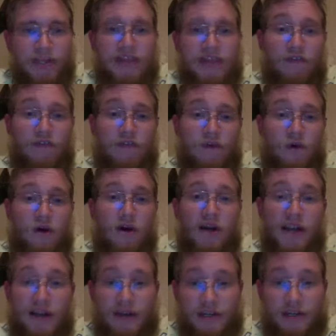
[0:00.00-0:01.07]

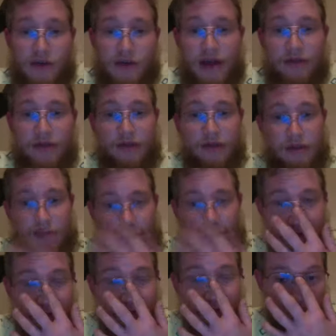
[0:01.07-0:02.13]
Therefore, in a drought, the
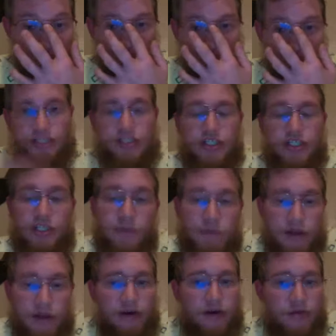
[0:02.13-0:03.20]
amount of infiltration is
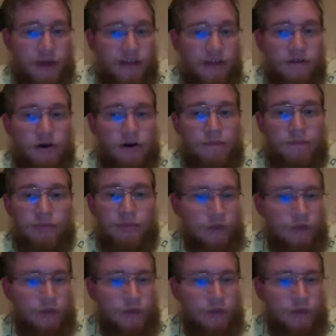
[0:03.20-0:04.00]
dependent on rainfall.